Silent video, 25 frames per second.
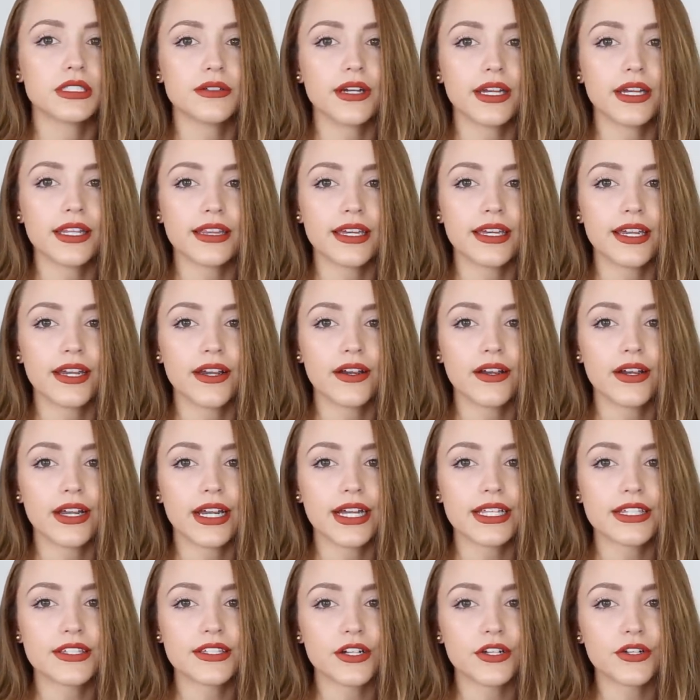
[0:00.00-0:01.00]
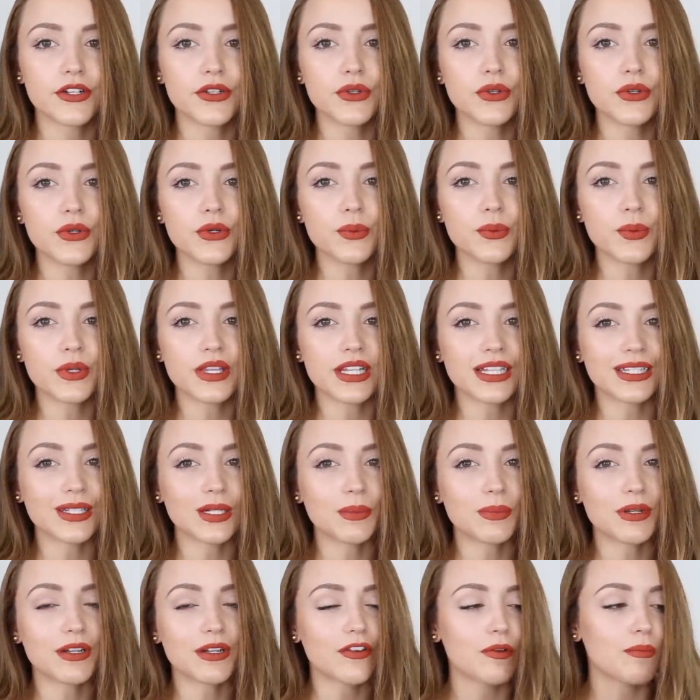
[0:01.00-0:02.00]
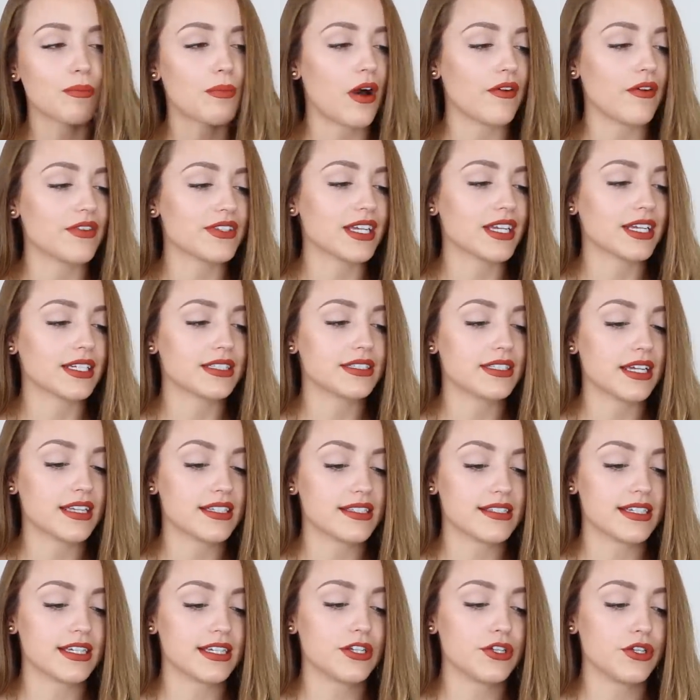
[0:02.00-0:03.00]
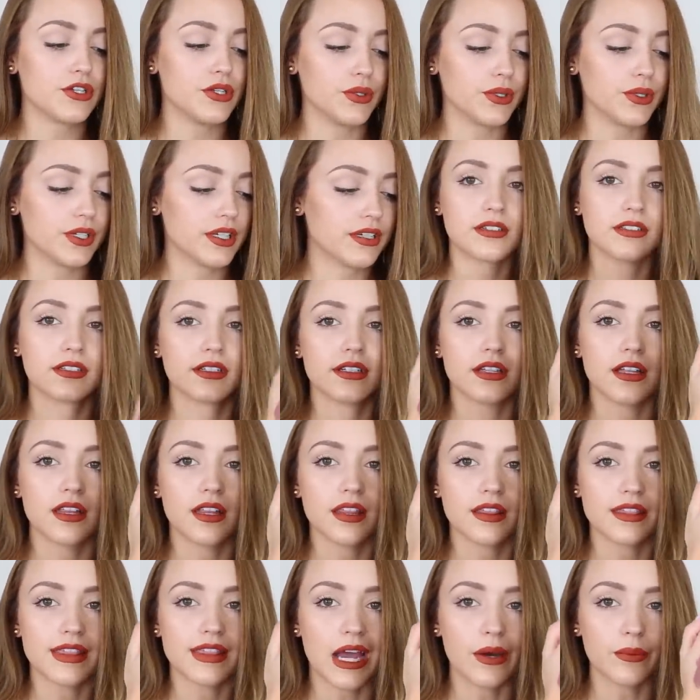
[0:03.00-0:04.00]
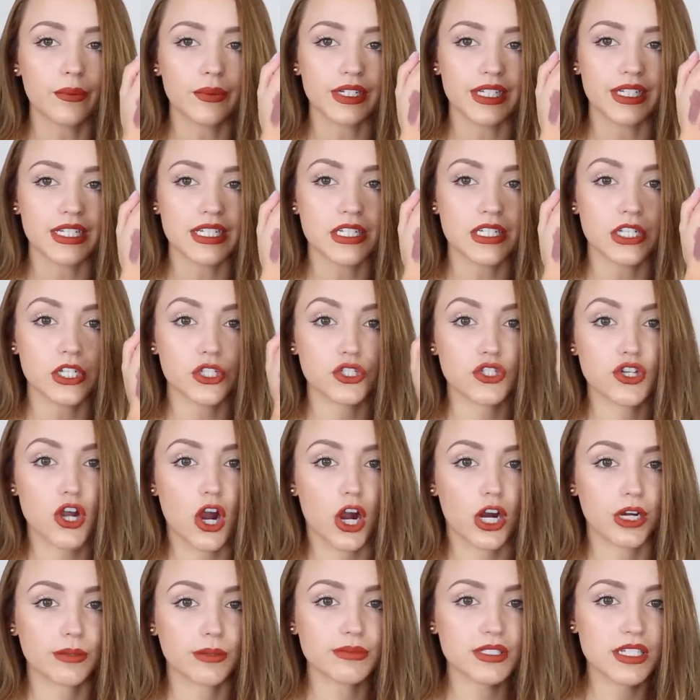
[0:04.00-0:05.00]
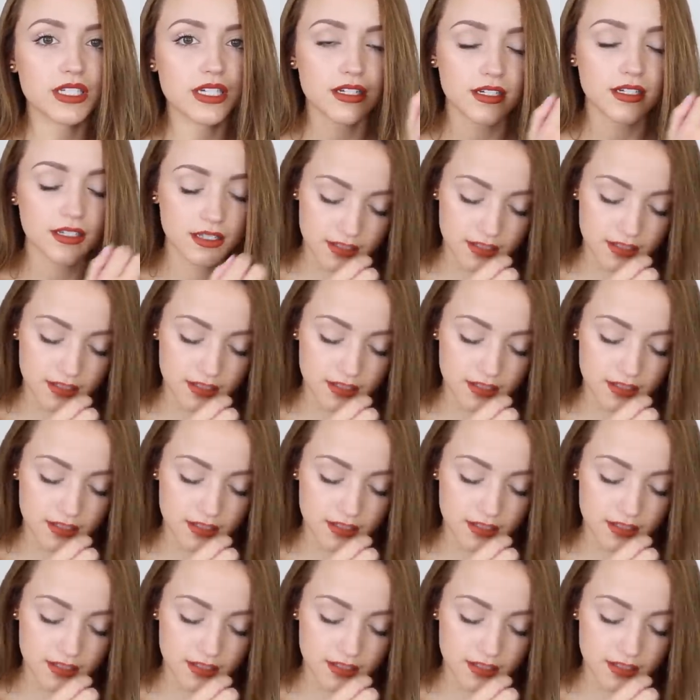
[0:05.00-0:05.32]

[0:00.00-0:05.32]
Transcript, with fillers: Right there. It's their nude with a little bit of a mauve. It's like a dusty nude. That one is Charmed.